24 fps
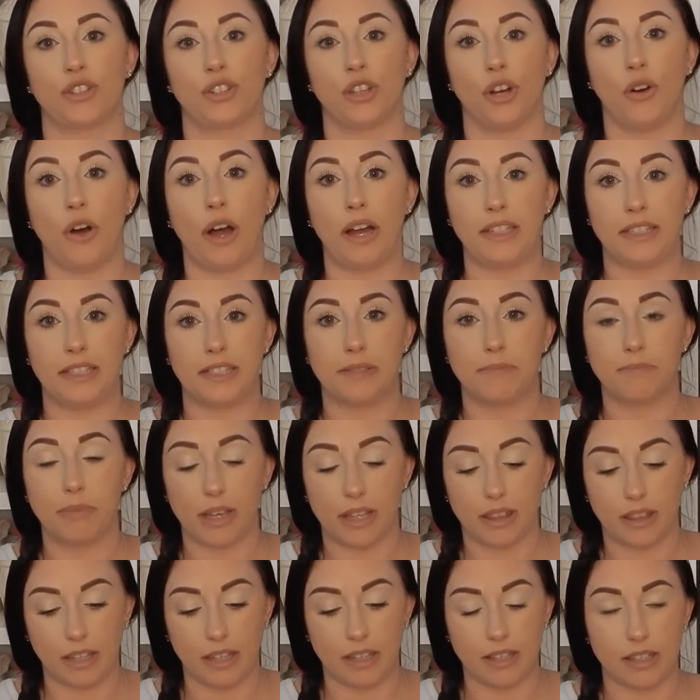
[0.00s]
So I did
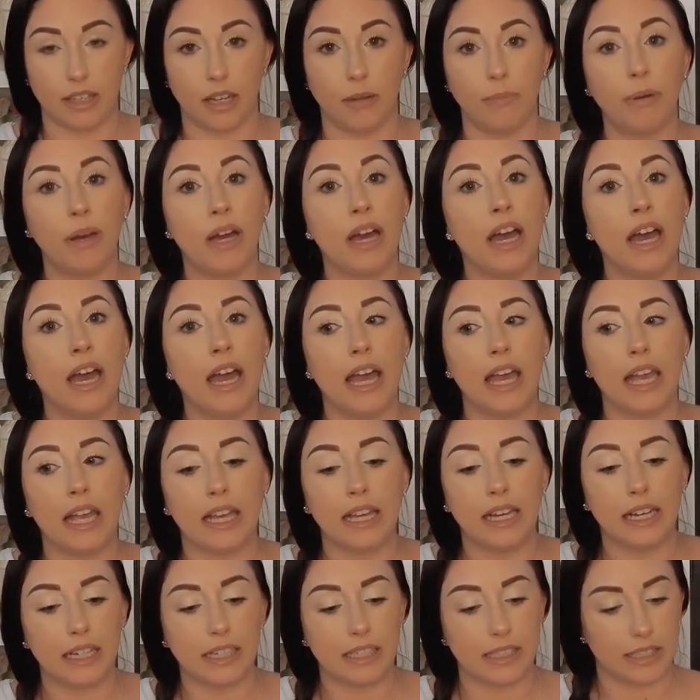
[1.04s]
pick these up
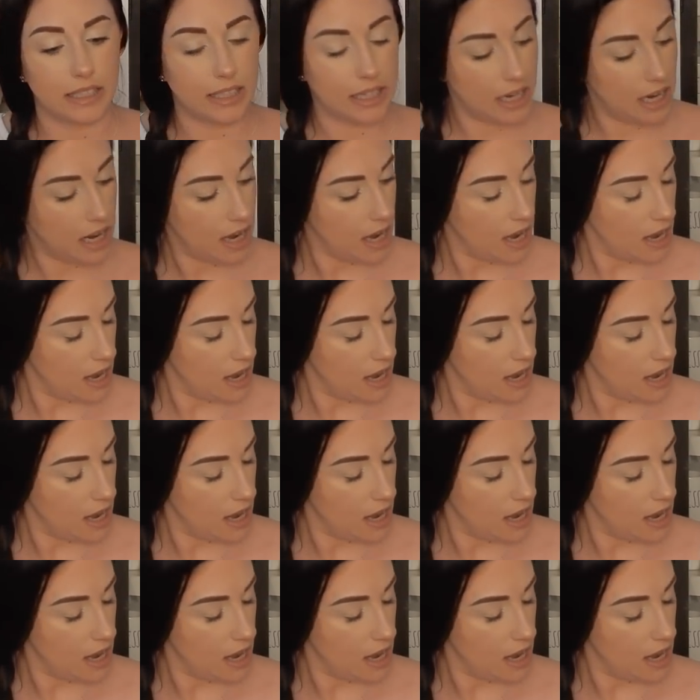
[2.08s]
and